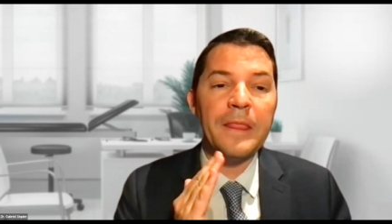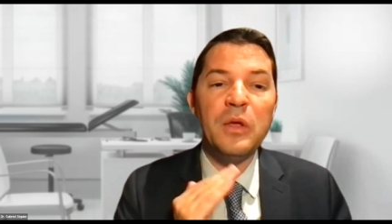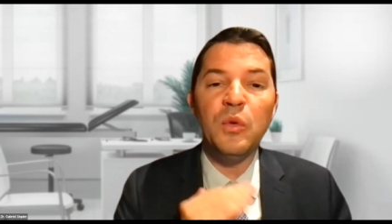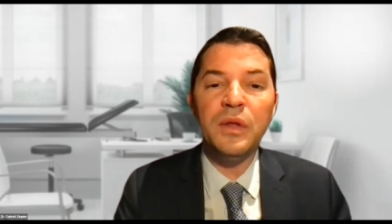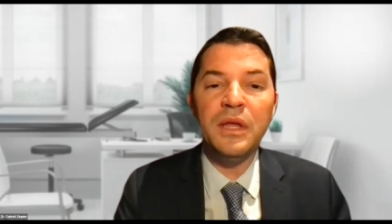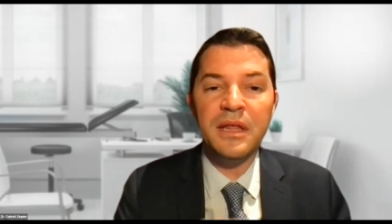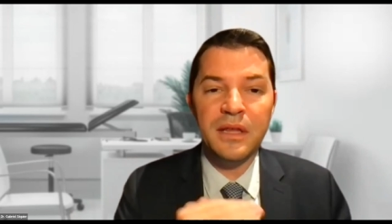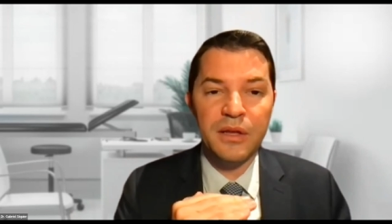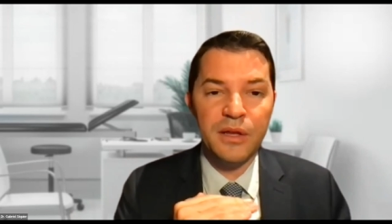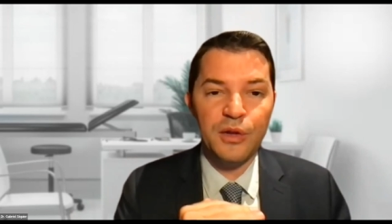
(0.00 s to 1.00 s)
you
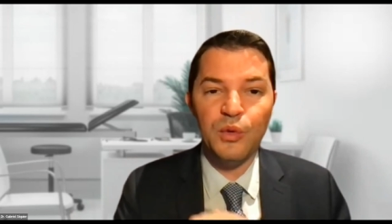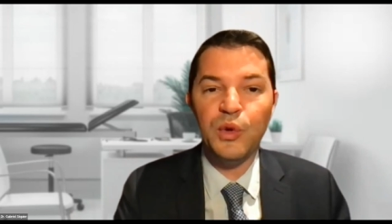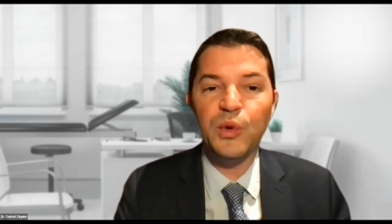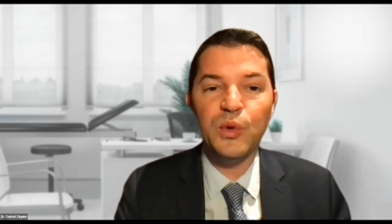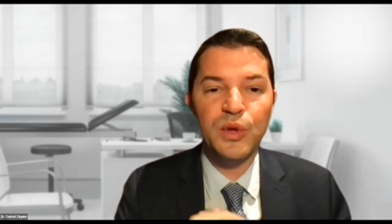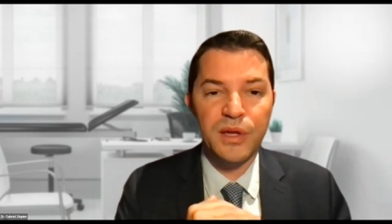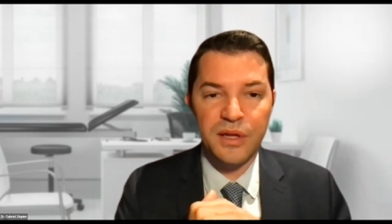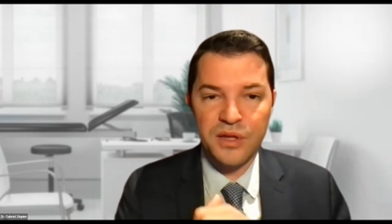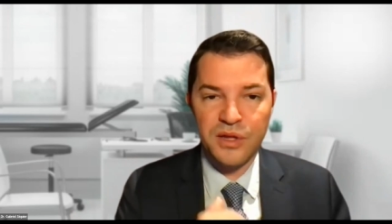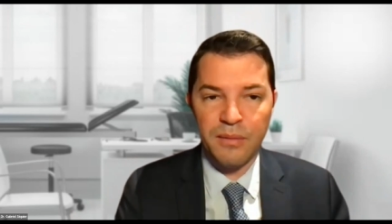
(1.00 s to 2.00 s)
need uh, to use
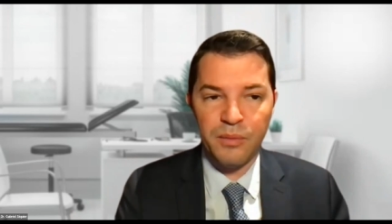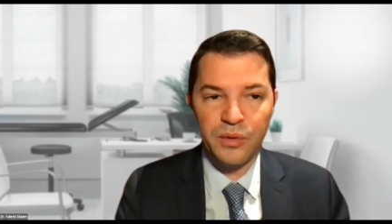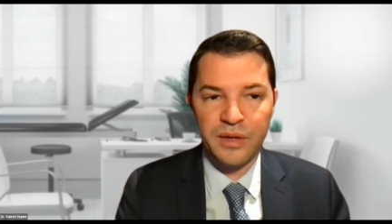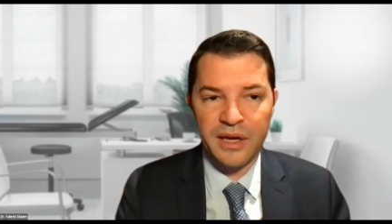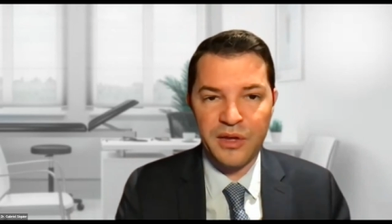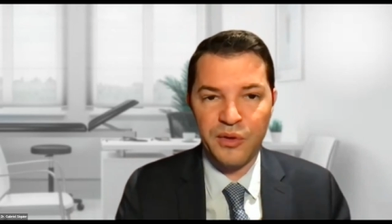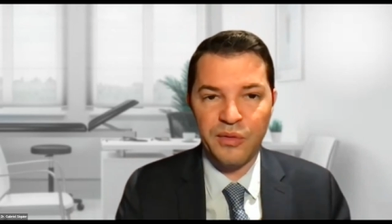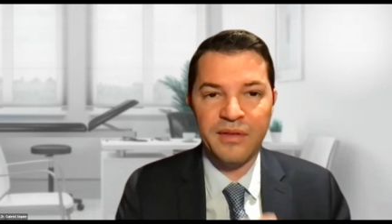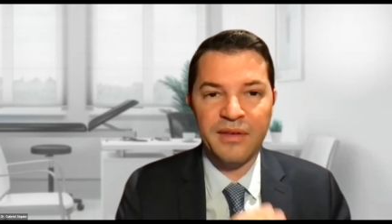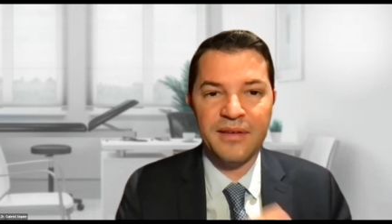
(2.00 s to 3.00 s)
some
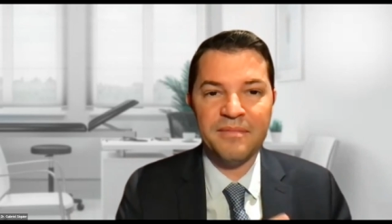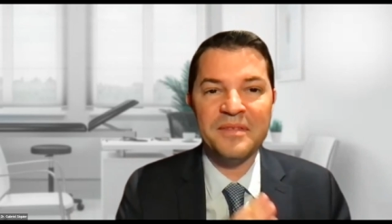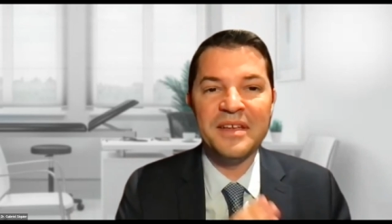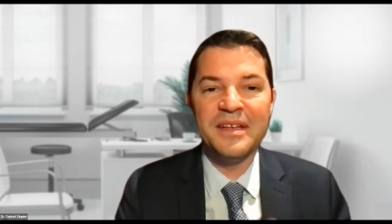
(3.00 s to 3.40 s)
protection. Huh?